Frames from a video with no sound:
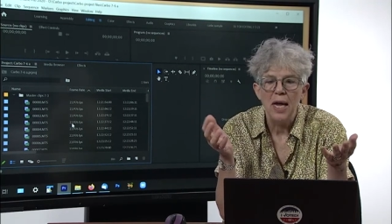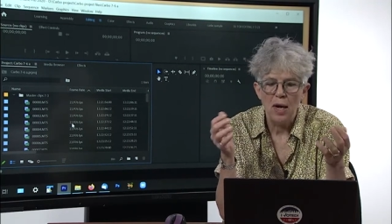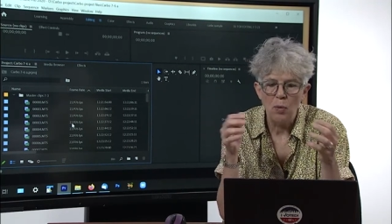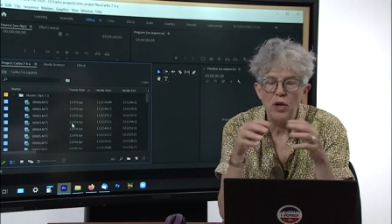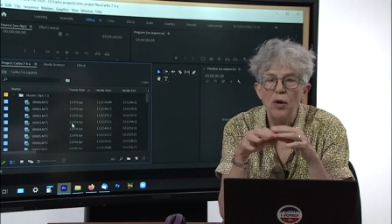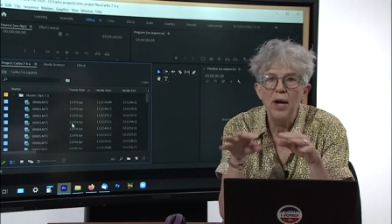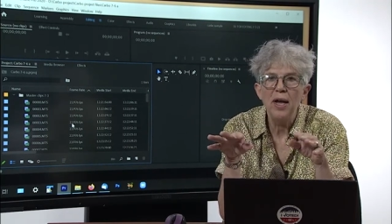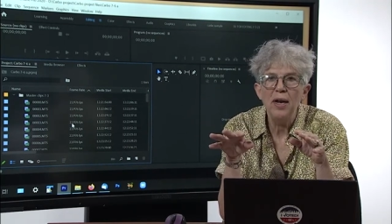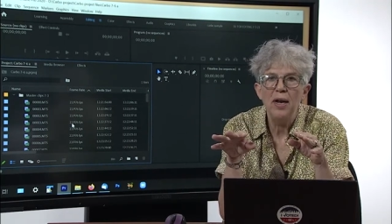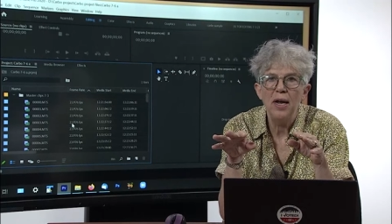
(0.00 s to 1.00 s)
And when you're
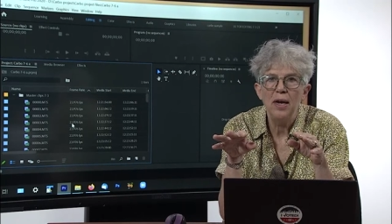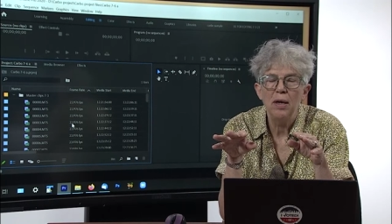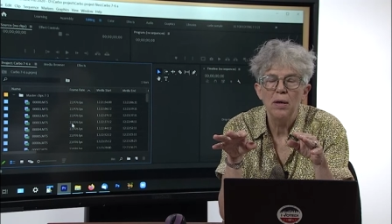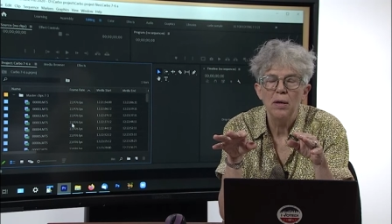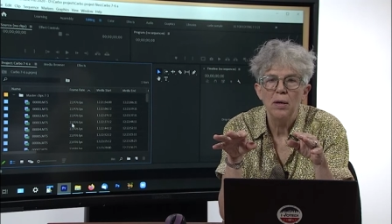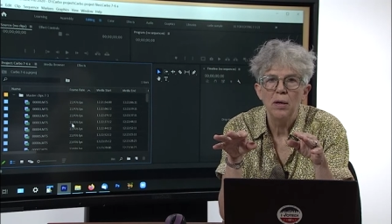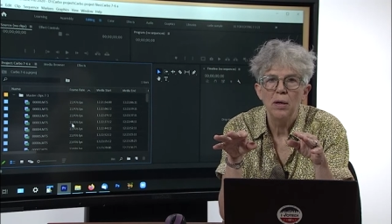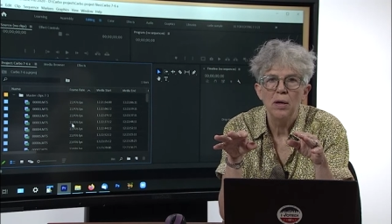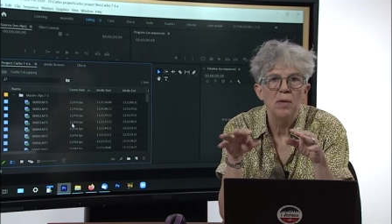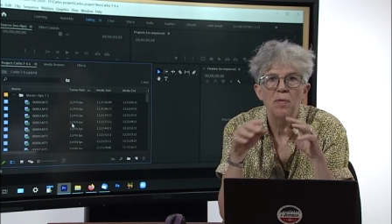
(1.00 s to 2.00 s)
editing,
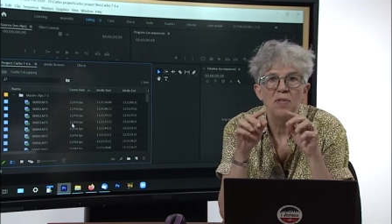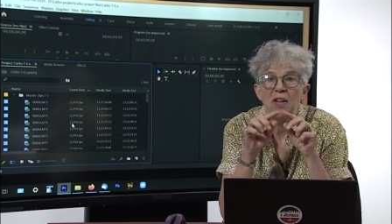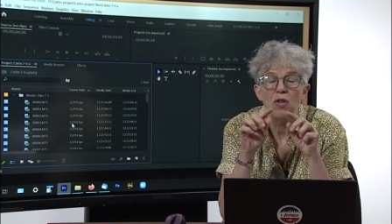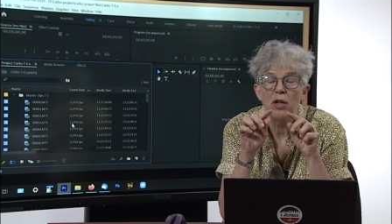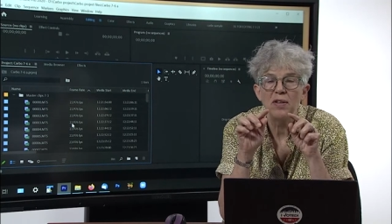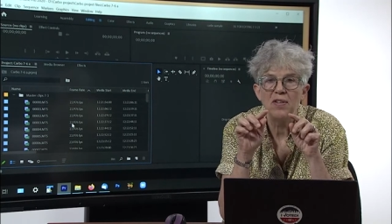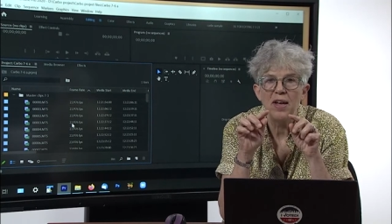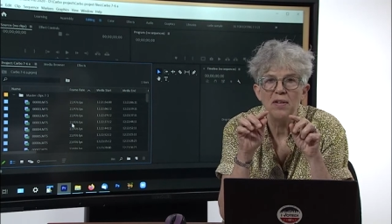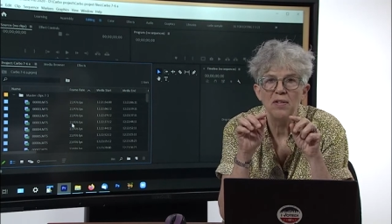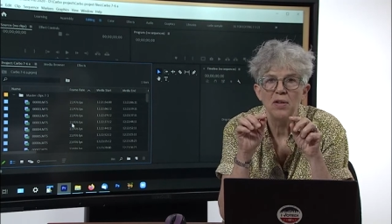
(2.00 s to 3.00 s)
that's all it
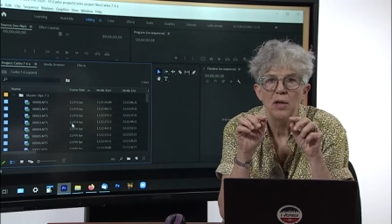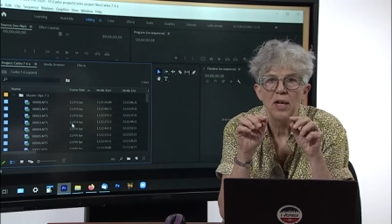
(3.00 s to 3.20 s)
says.